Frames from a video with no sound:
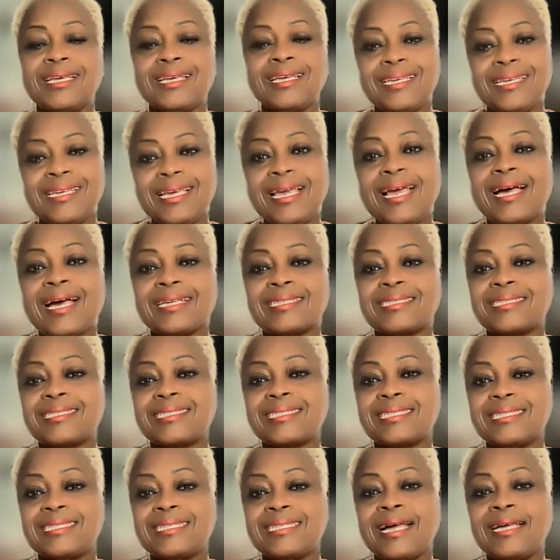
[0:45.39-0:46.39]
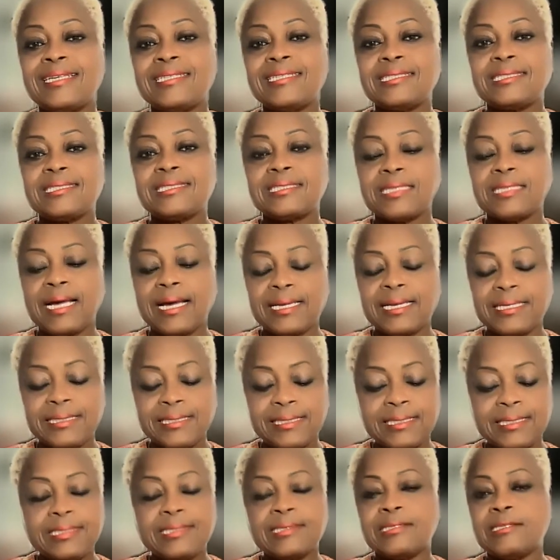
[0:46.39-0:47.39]
Yes, that's
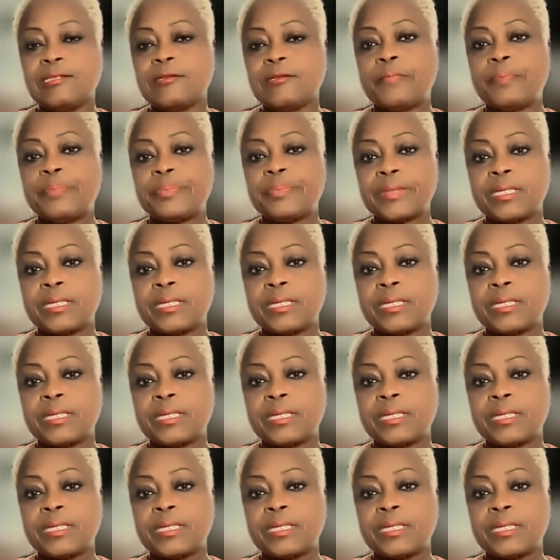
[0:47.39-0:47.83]
ideal.